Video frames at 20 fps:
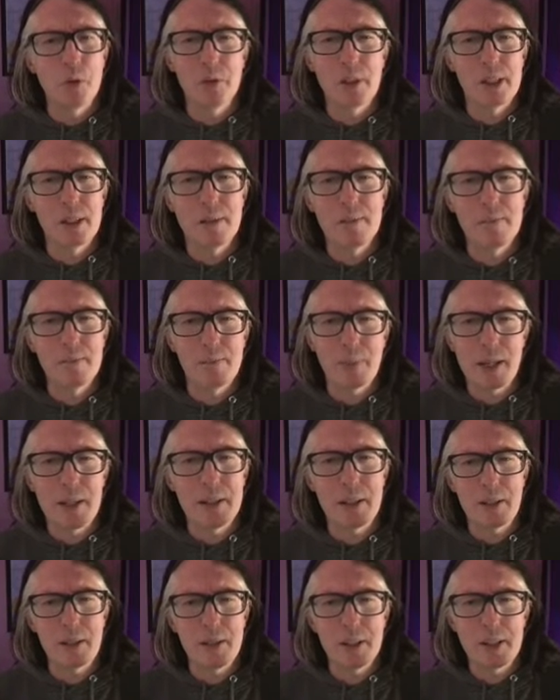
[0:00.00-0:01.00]
can
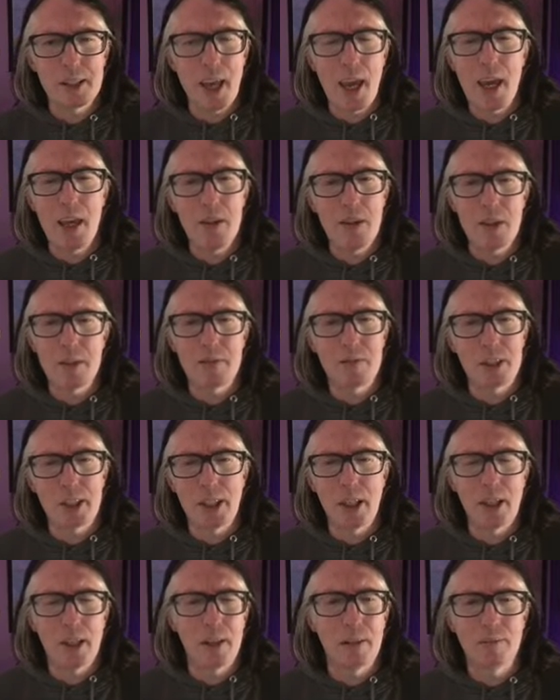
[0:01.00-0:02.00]
basically say that,
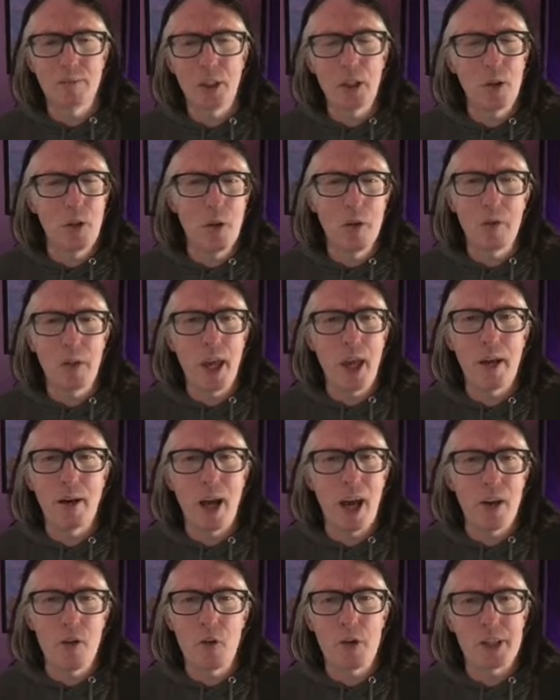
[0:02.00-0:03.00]
they're
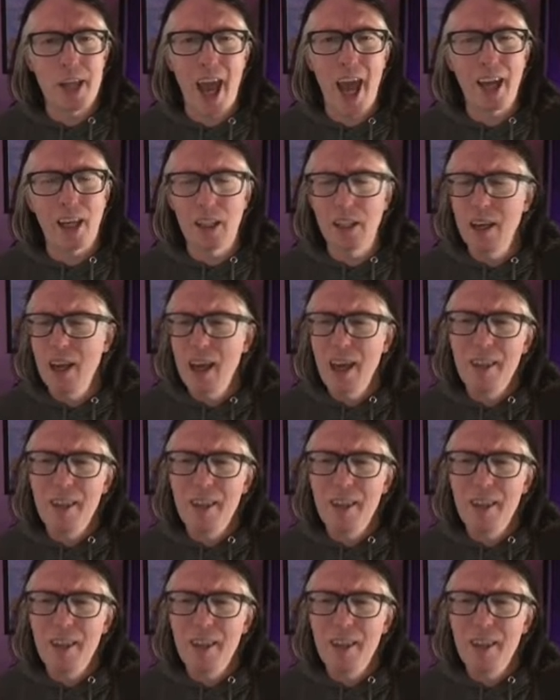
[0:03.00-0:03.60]
under attack.